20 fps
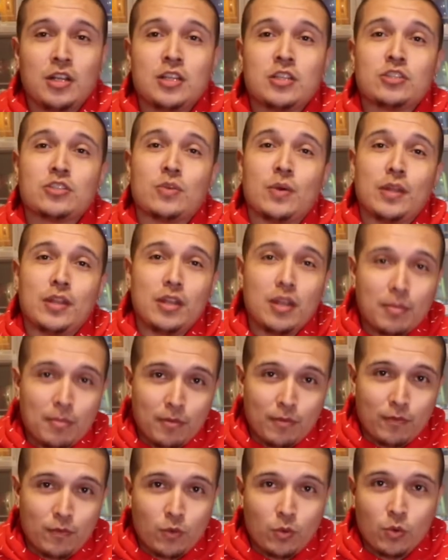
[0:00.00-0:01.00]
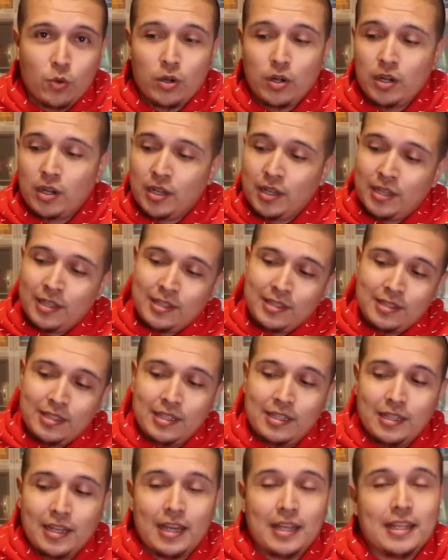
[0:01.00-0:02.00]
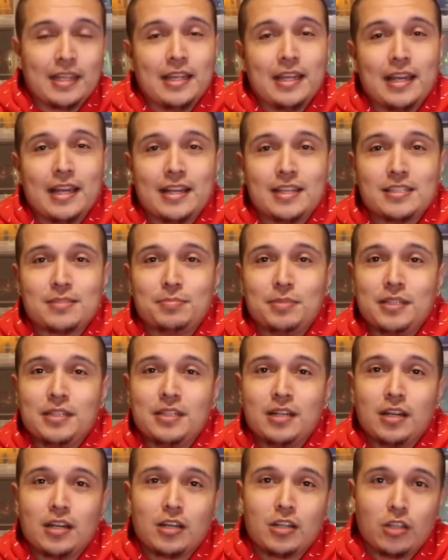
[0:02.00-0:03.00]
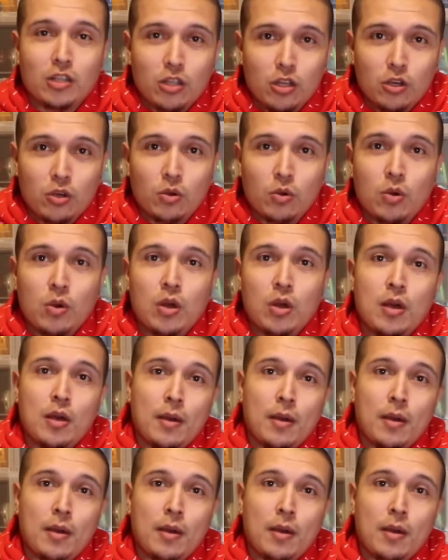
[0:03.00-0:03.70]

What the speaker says: So at number 4, the Nike SB Dunk Low